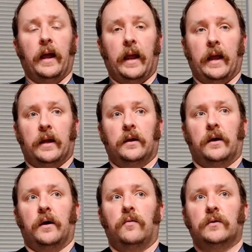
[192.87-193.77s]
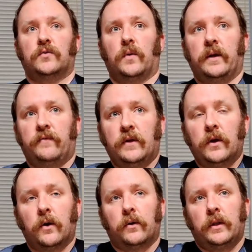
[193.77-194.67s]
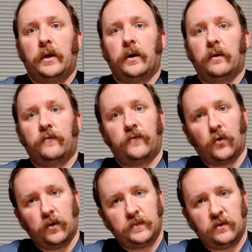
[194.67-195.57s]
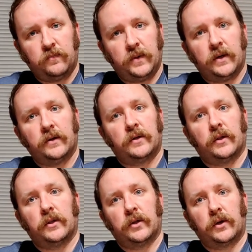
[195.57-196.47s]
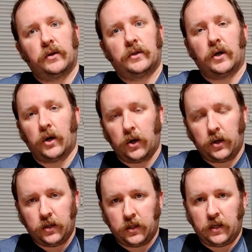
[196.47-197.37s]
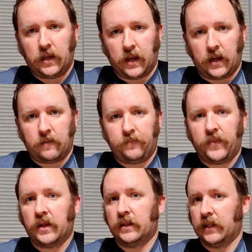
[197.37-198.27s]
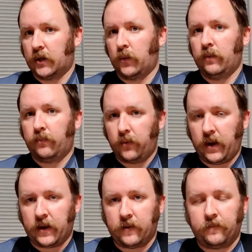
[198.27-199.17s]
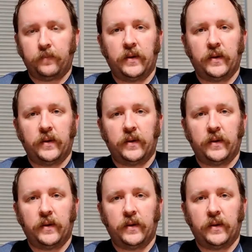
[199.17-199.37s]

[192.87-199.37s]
and was one of the earlier forms of beer to earn the name liquid bread,